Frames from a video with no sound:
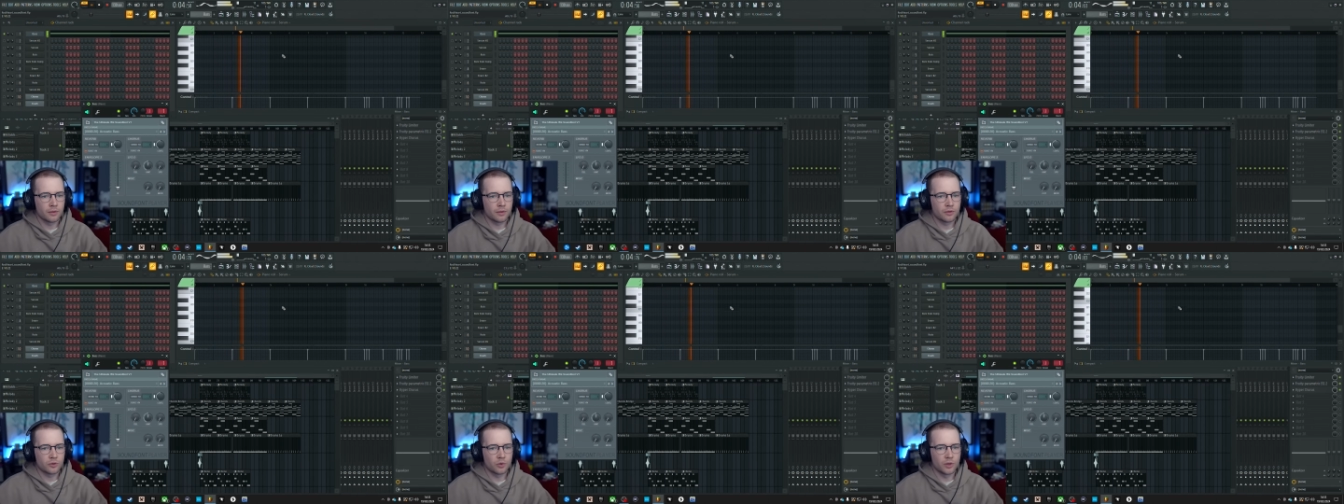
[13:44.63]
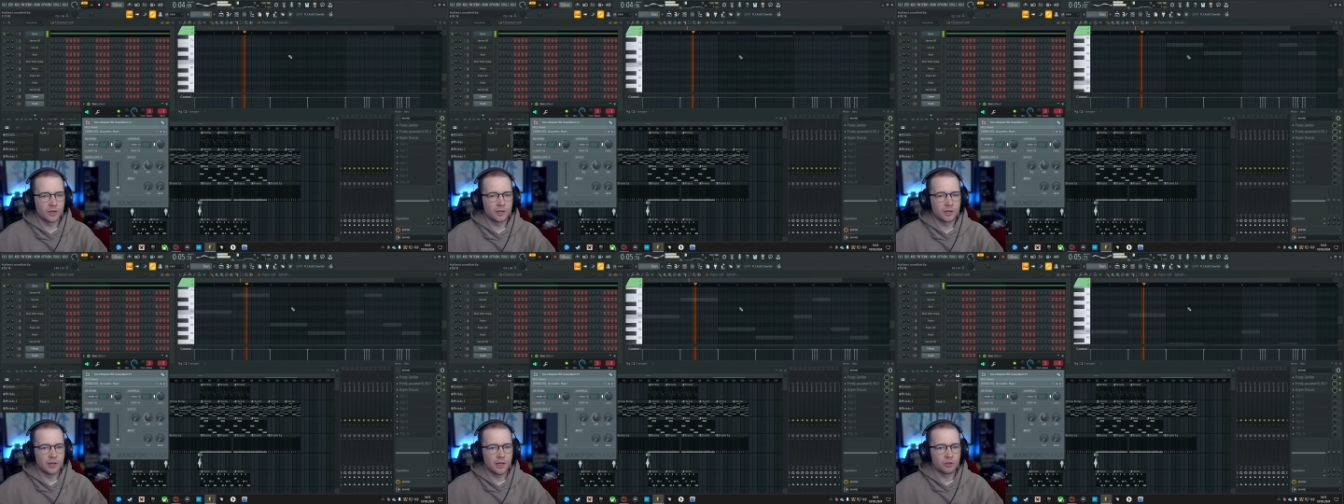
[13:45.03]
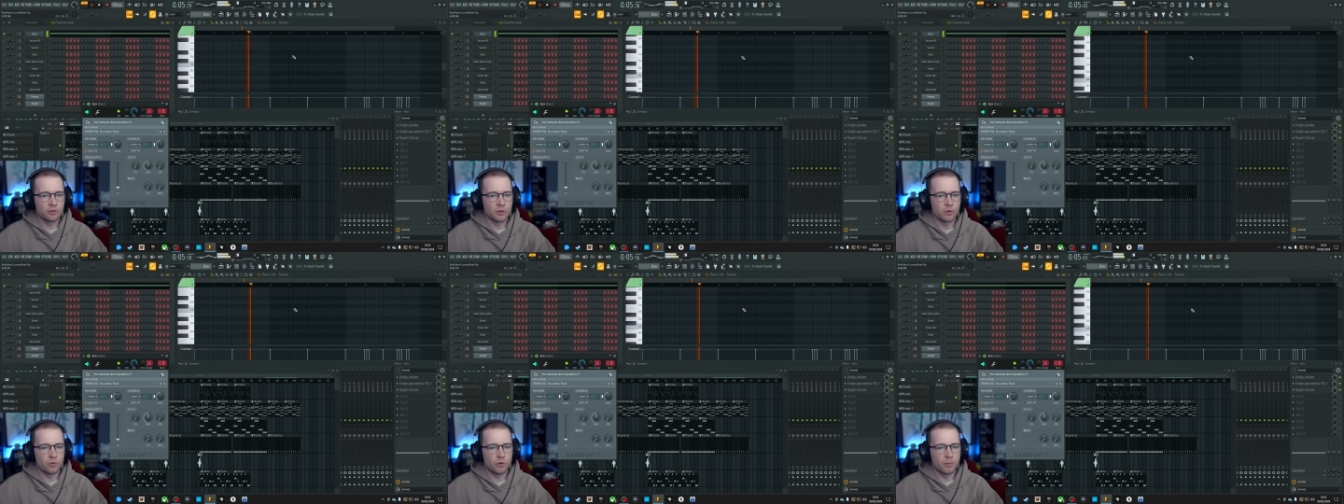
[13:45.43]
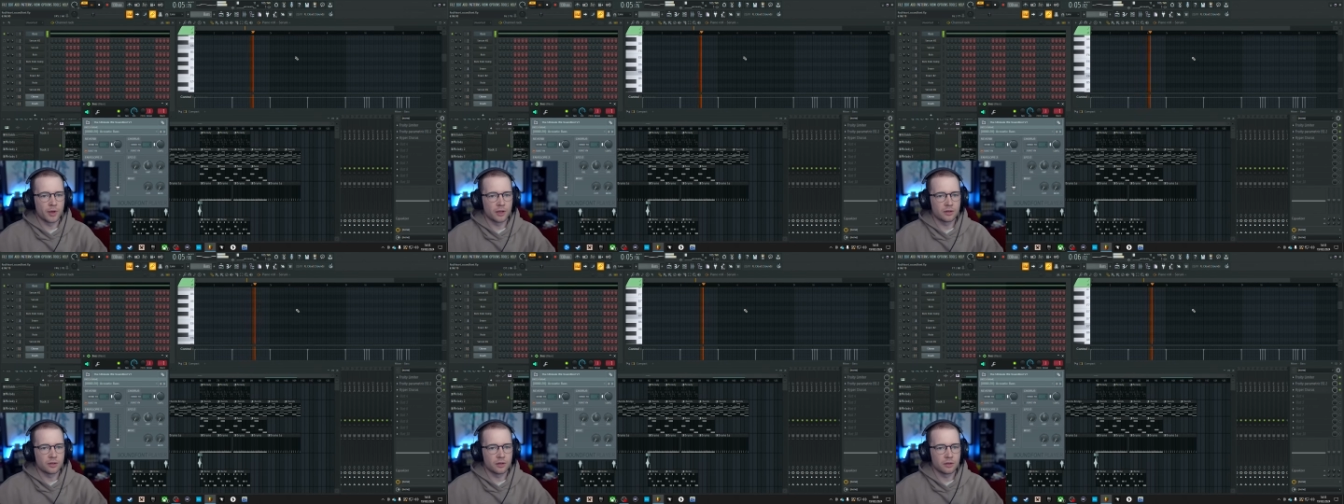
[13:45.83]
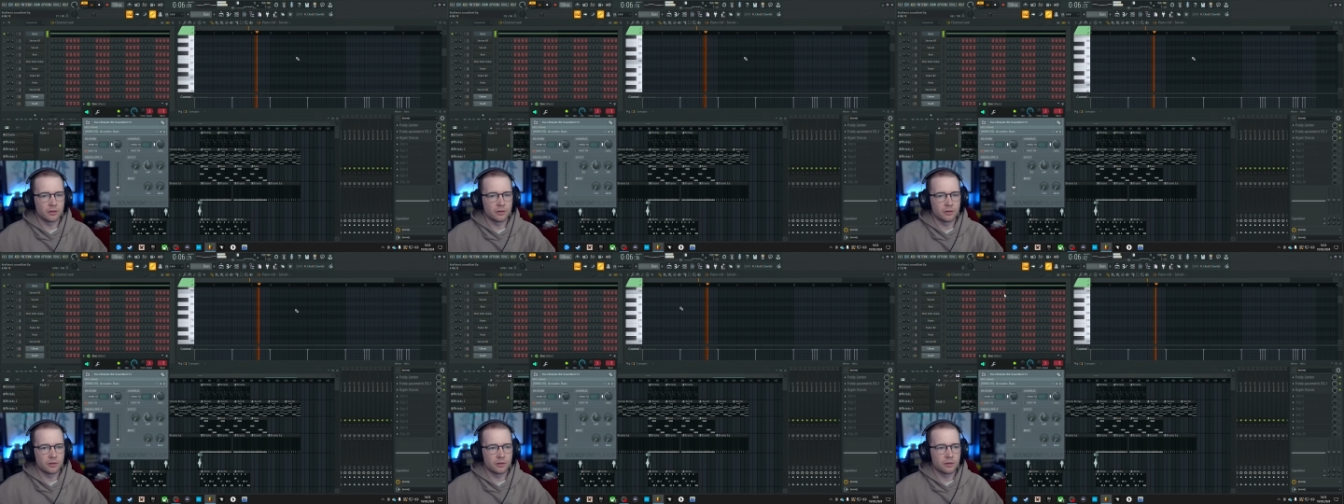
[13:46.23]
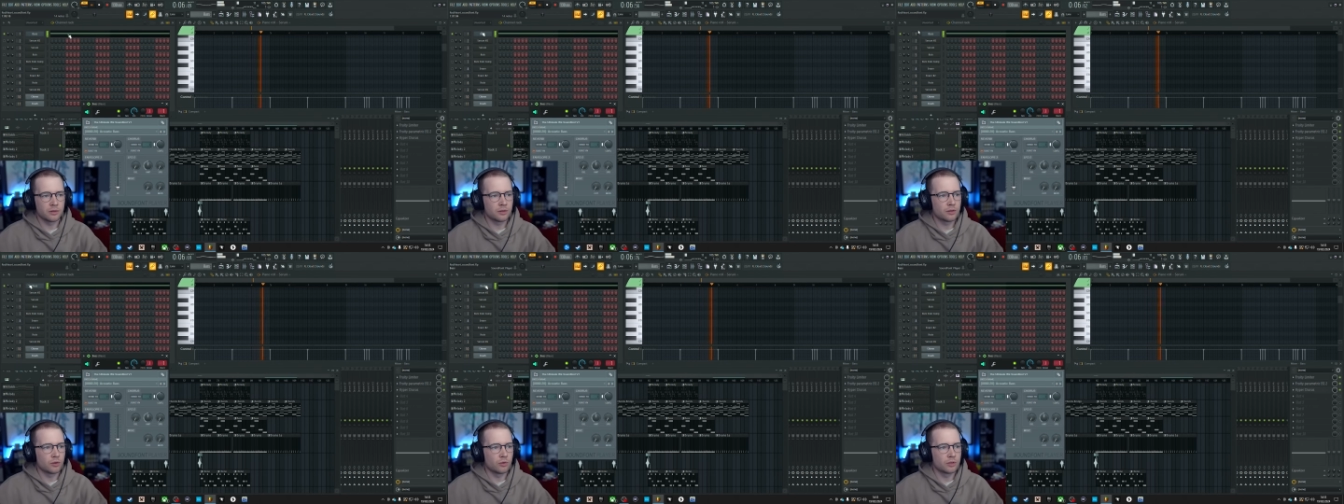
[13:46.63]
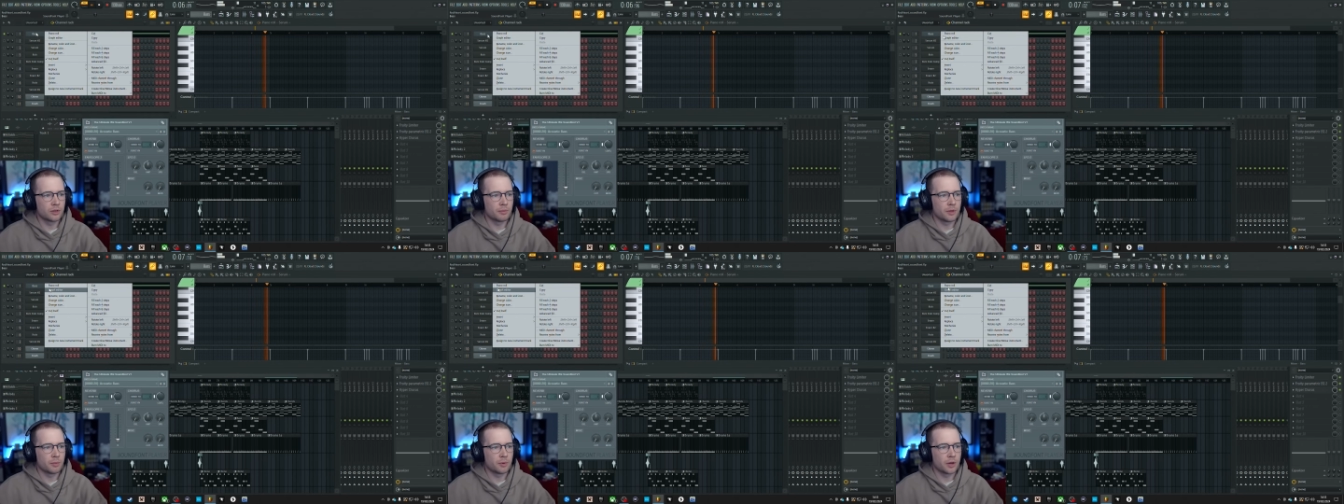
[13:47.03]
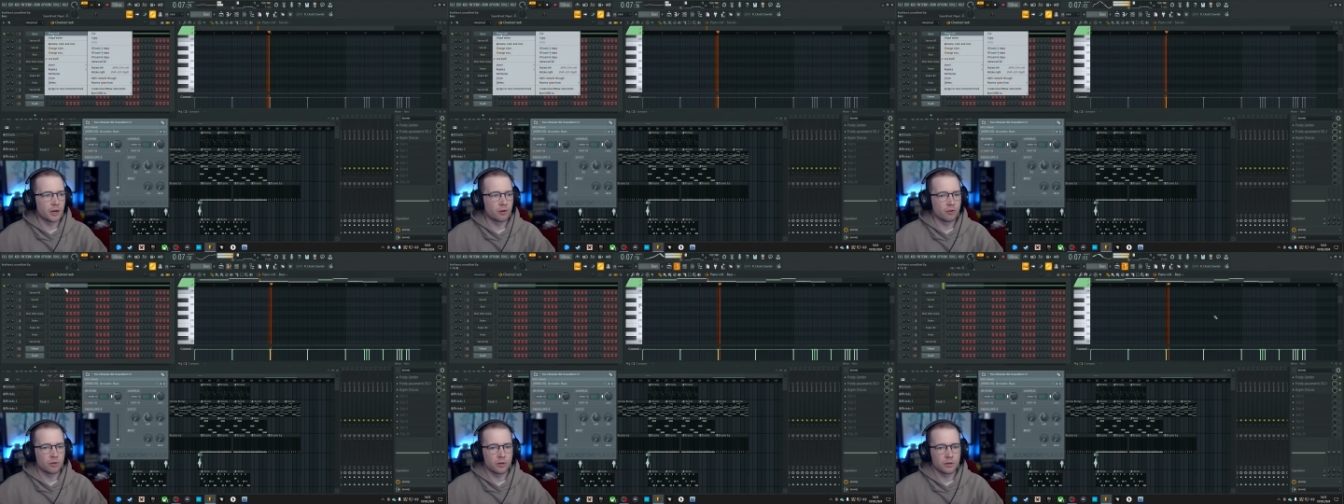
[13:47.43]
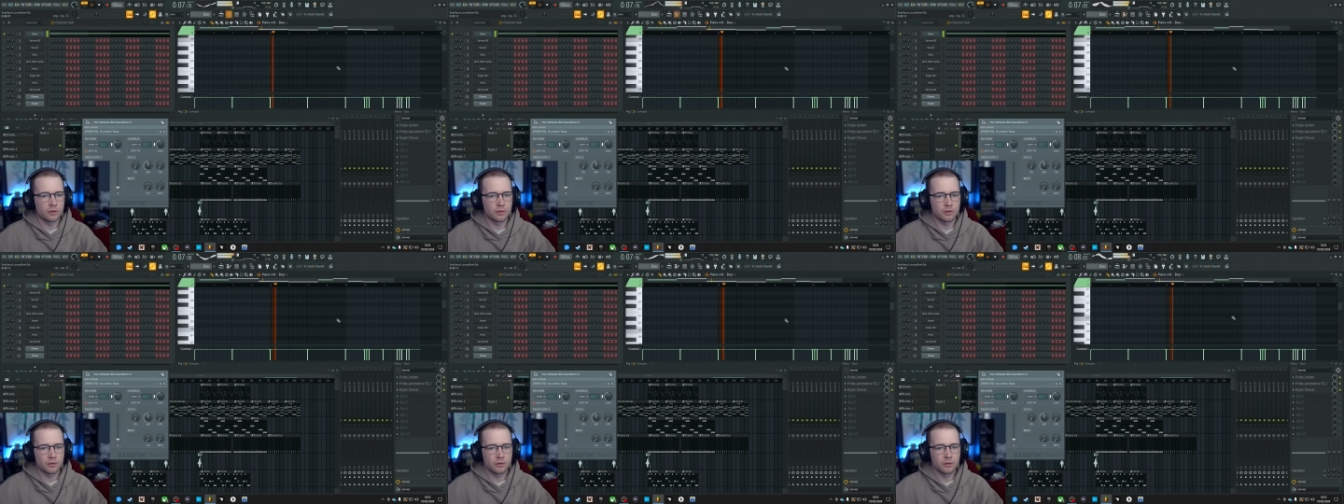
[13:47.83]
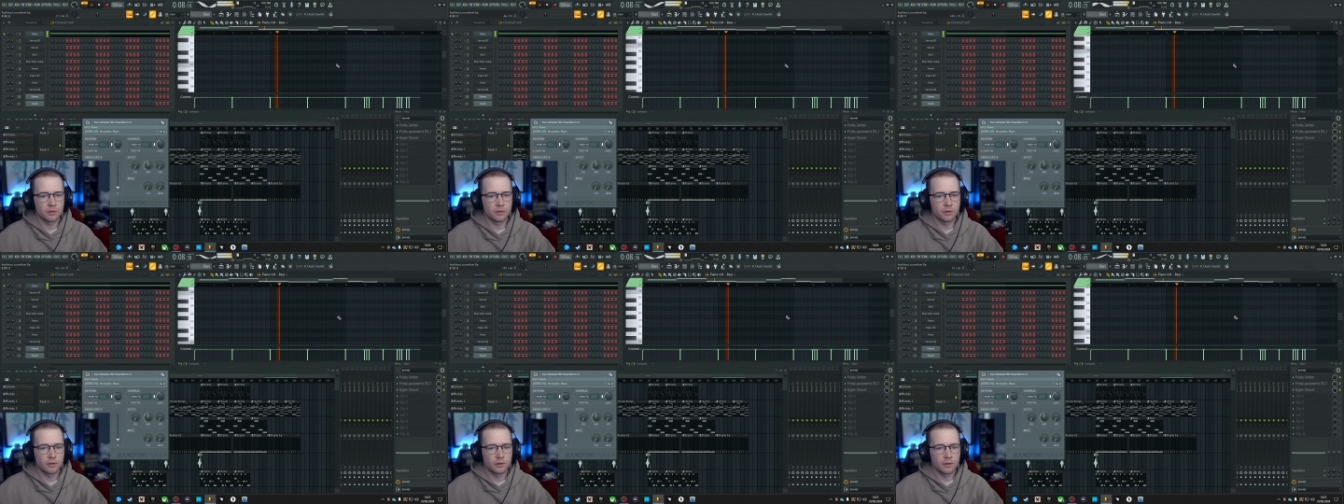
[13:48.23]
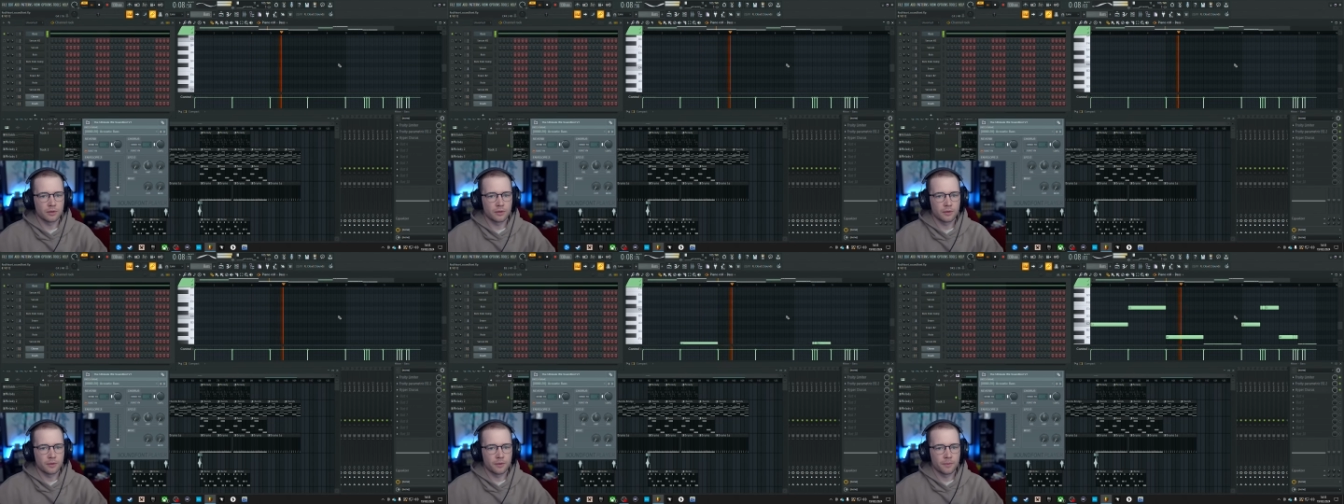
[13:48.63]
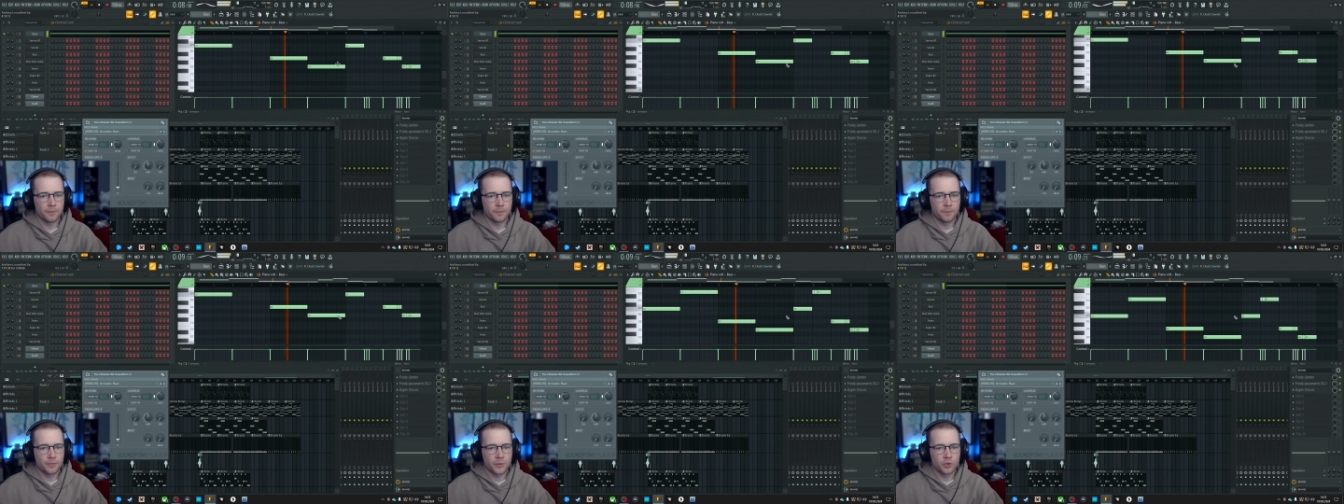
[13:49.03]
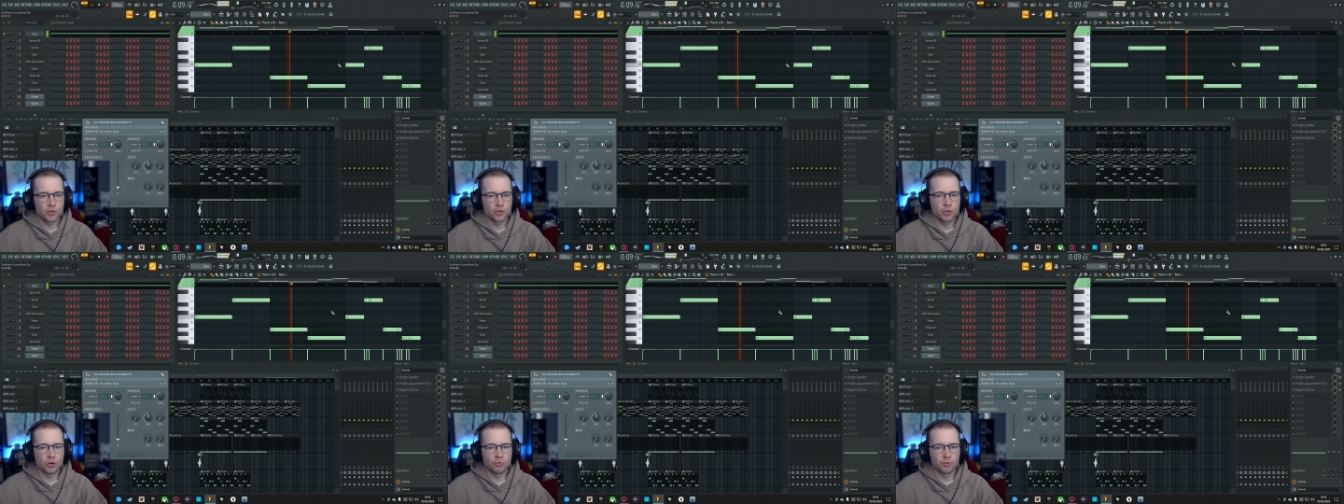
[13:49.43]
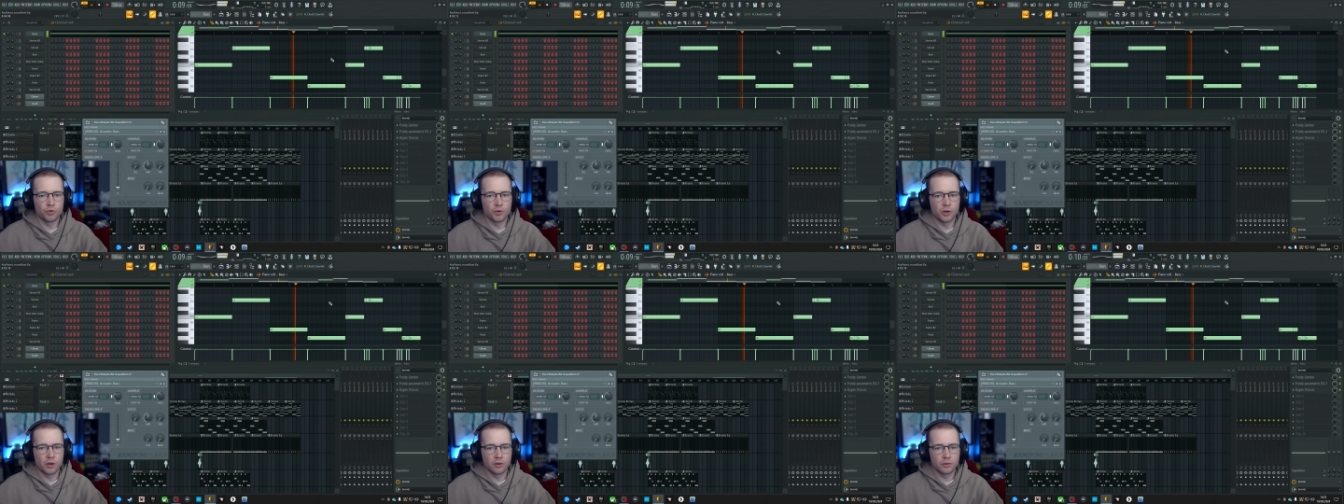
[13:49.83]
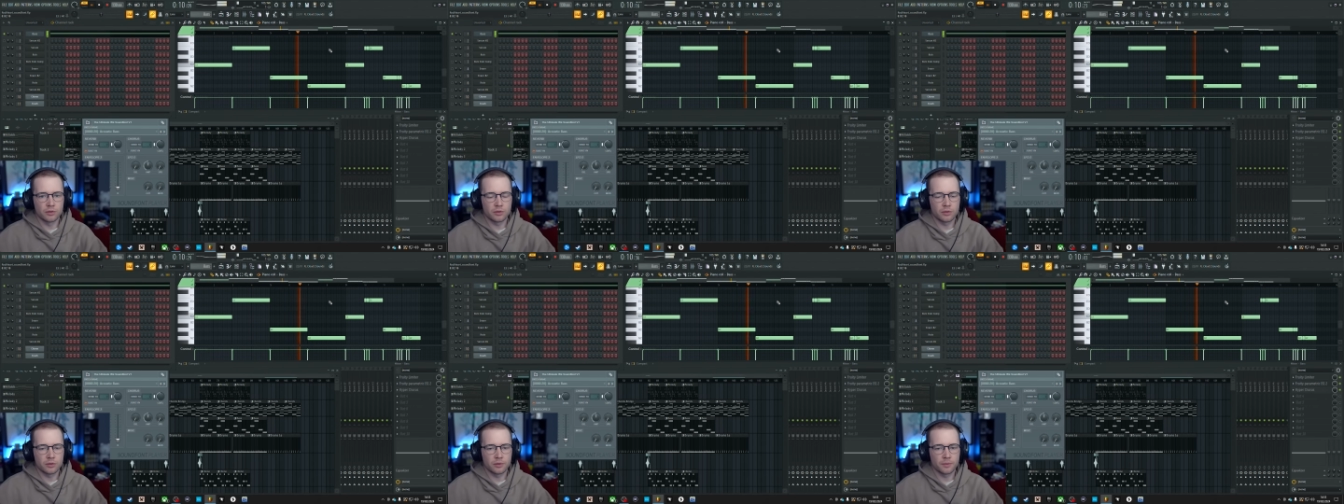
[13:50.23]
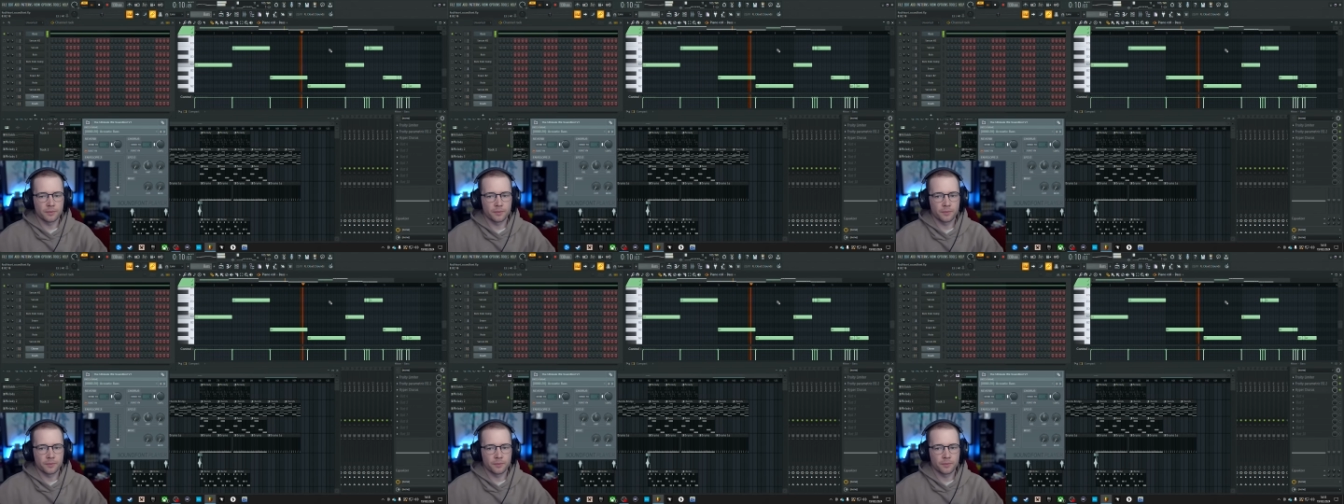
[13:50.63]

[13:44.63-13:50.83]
So this is literally all the bass is. Yo, send me the piano roll this. It's just the root notes.